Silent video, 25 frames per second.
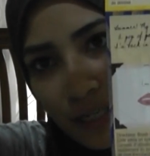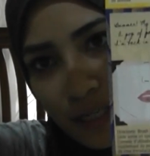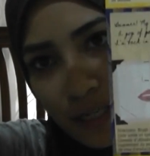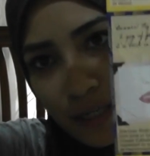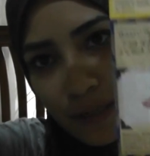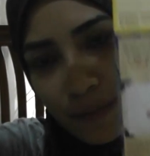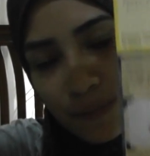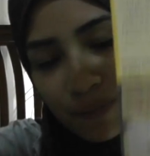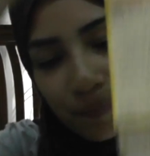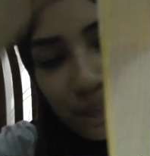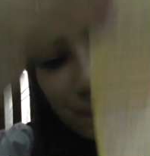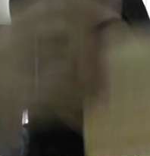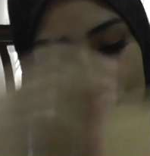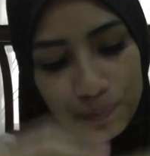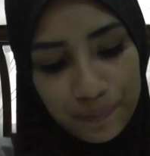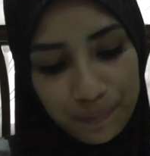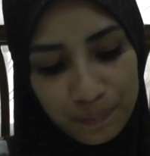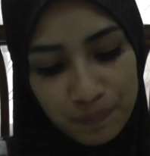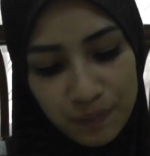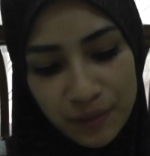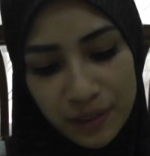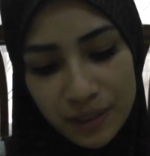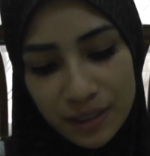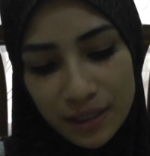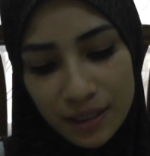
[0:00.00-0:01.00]
um,
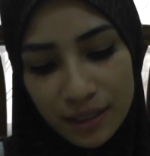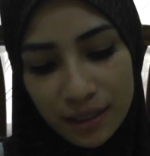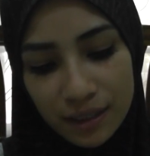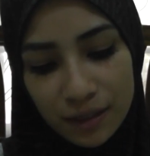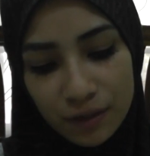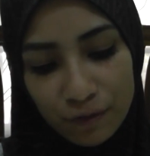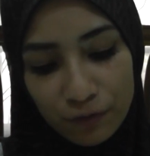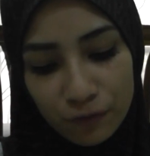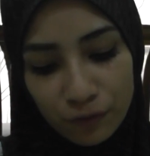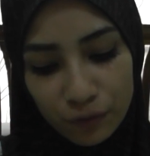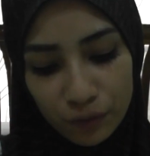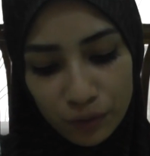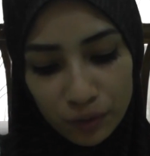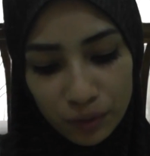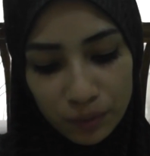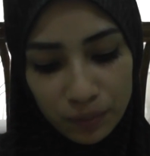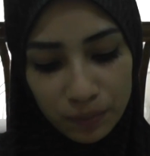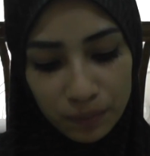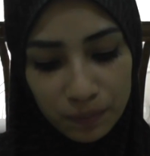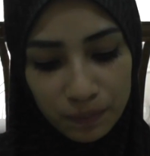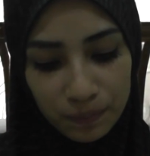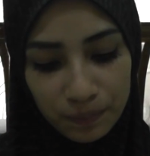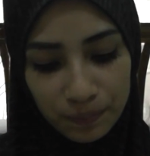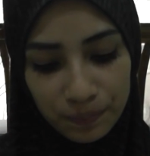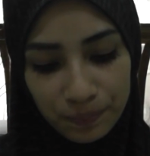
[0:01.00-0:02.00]
basically for
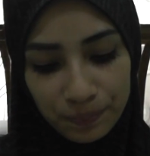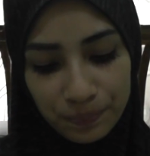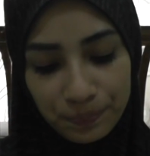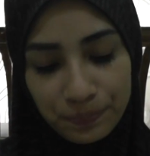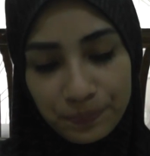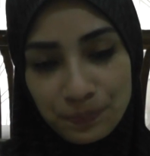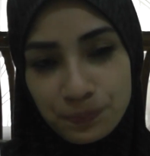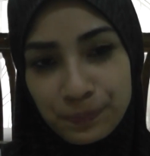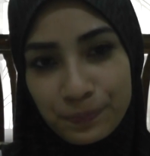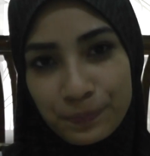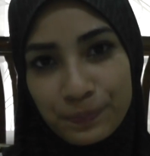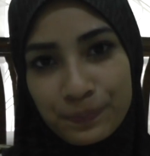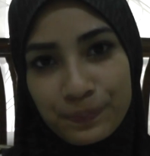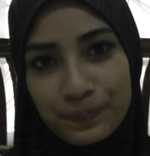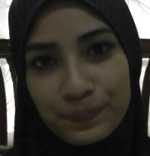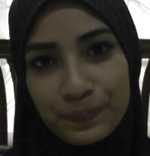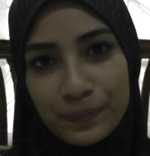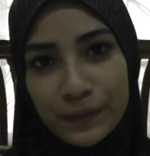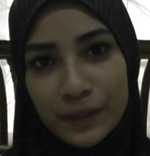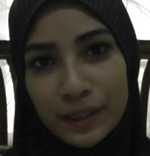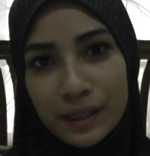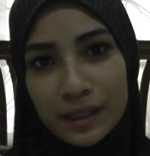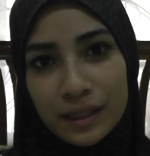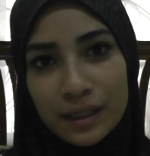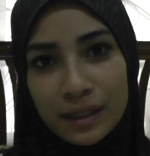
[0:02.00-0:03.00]

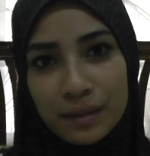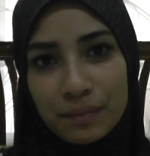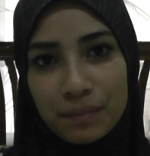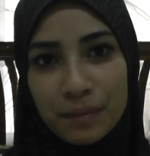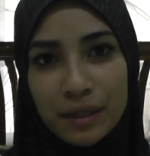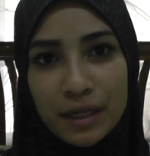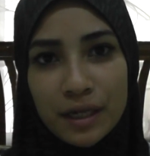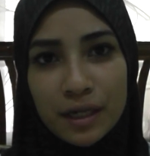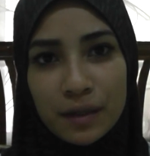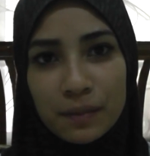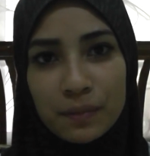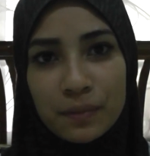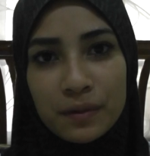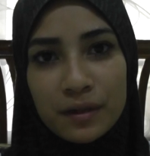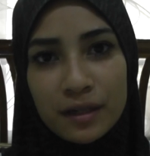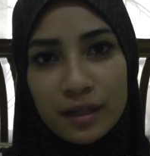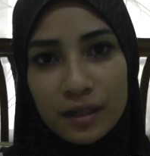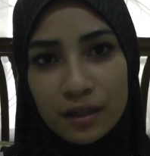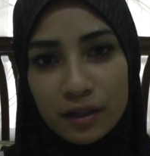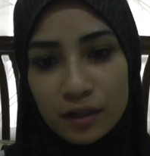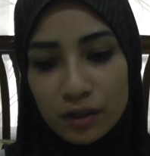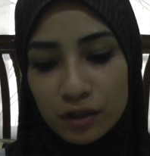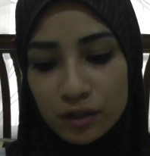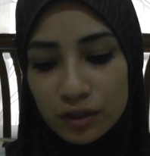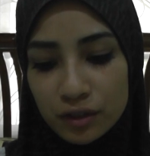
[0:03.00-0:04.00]
makeup
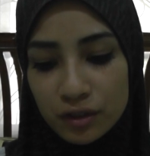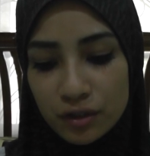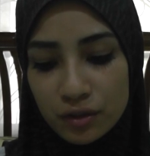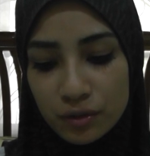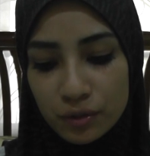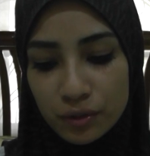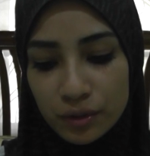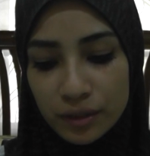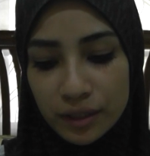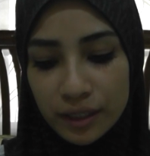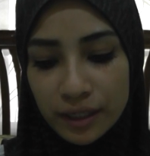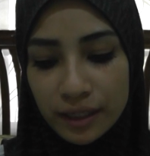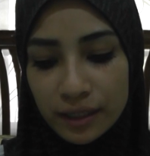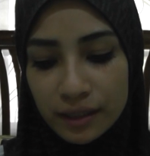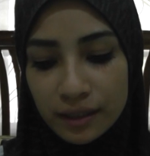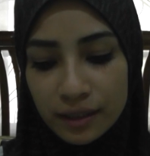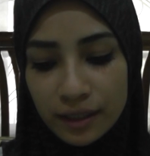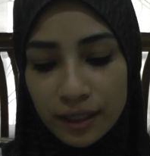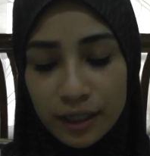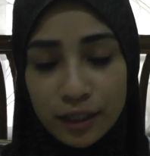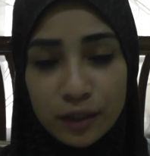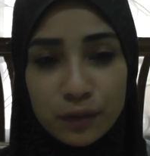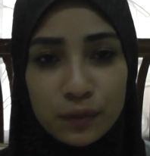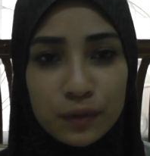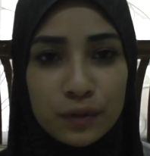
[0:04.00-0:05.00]
beginners or uh,
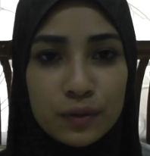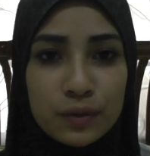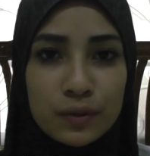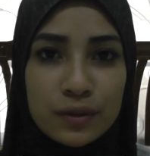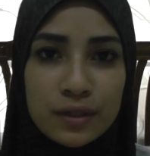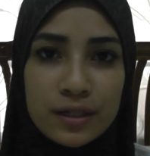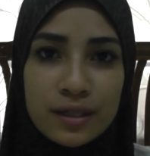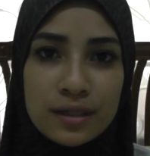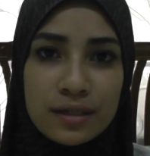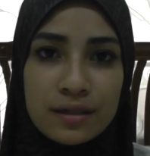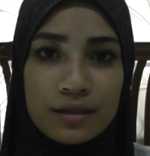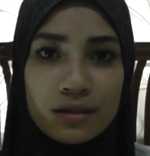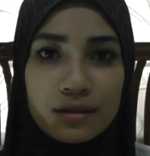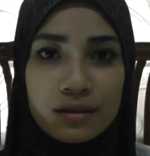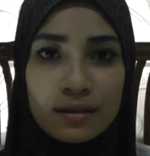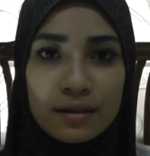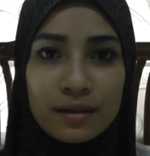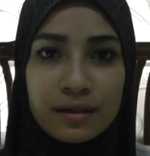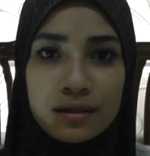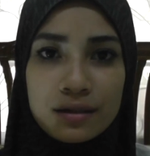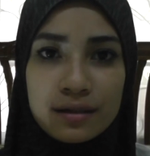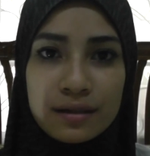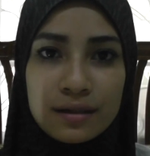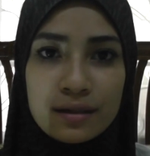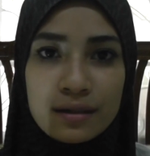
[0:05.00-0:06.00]
anyone who doesn't
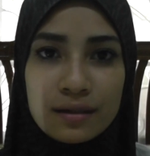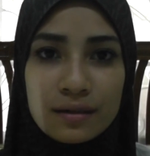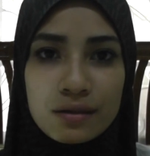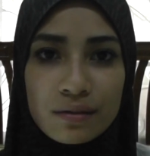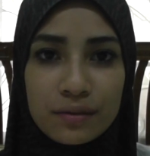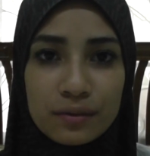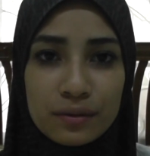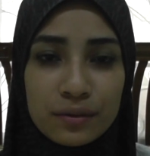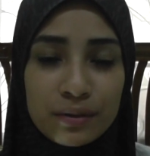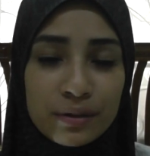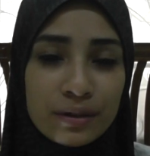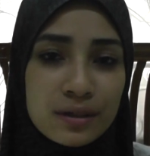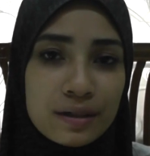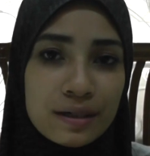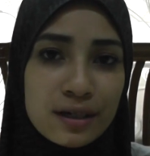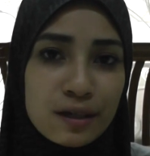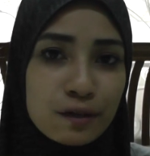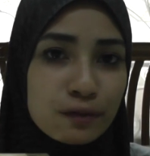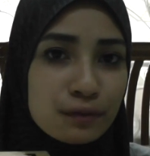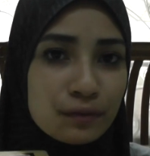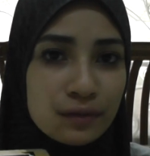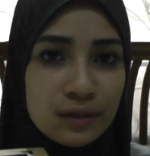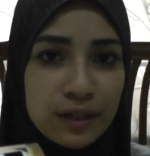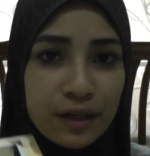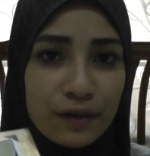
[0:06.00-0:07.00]
or
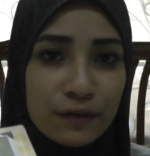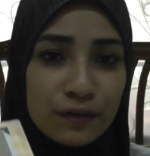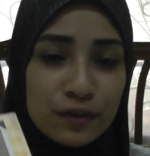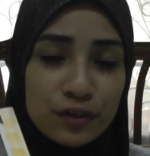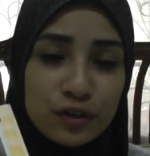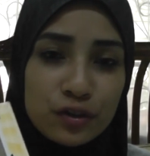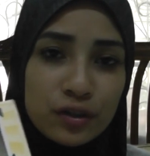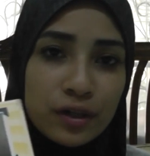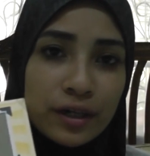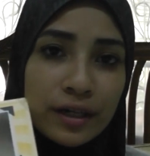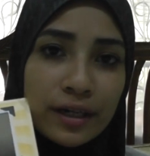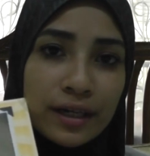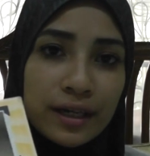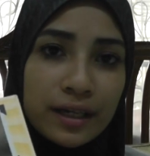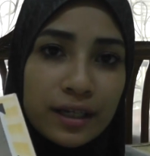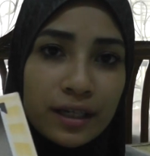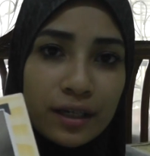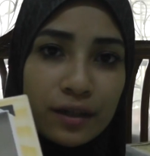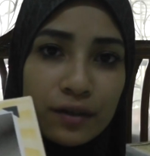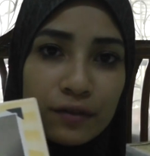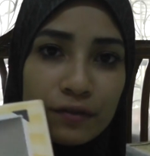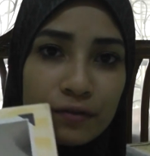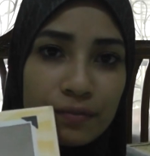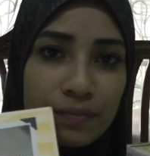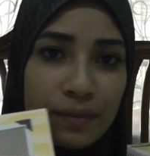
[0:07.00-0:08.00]
ne never tried any
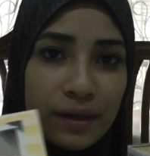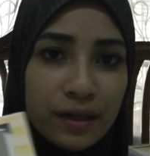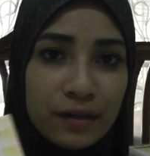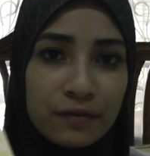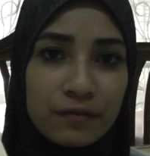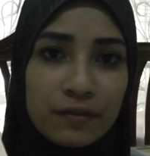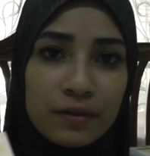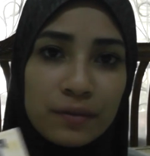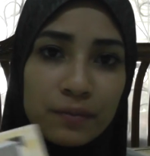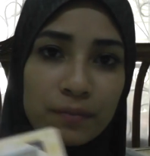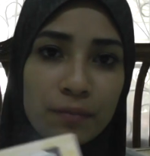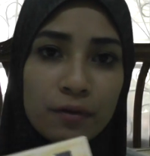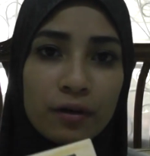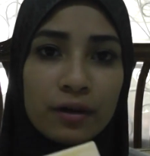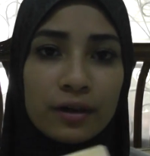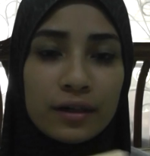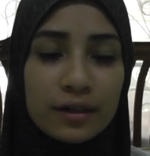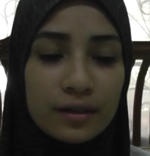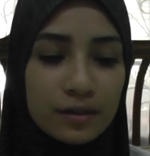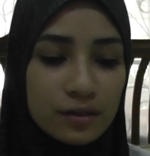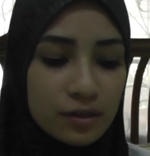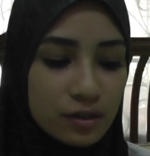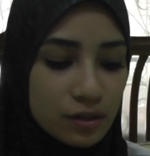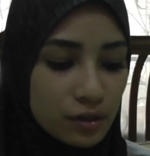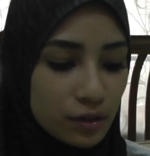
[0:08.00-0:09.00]
of Benefit
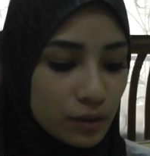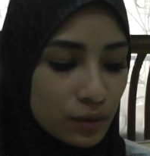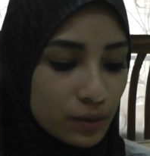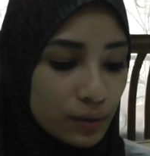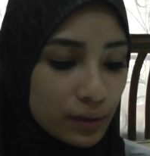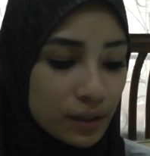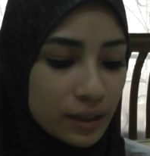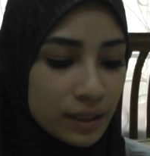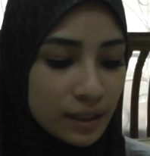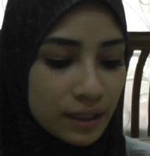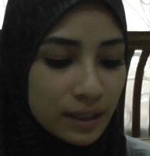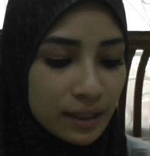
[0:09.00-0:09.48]
products. So